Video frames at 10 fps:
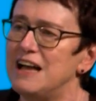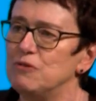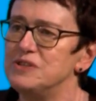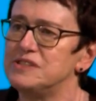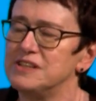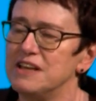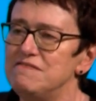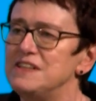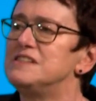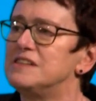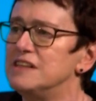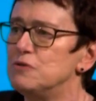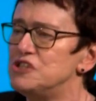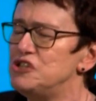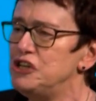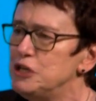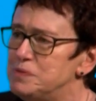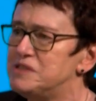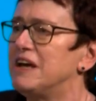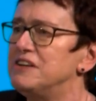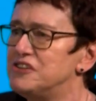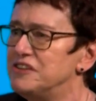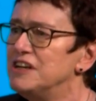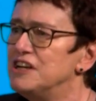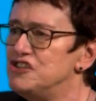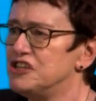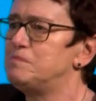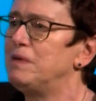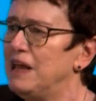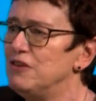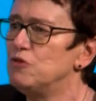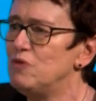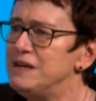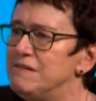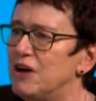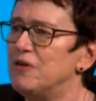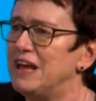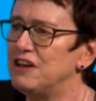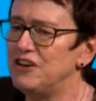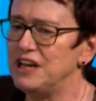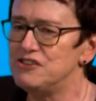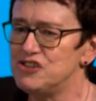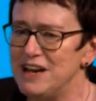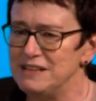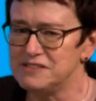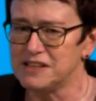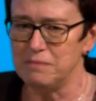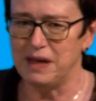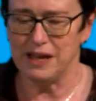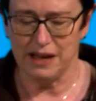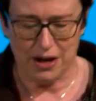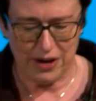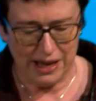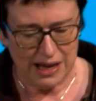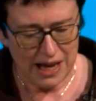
I was convinced that there was a tube station just below the window and I could hear trains coming and going.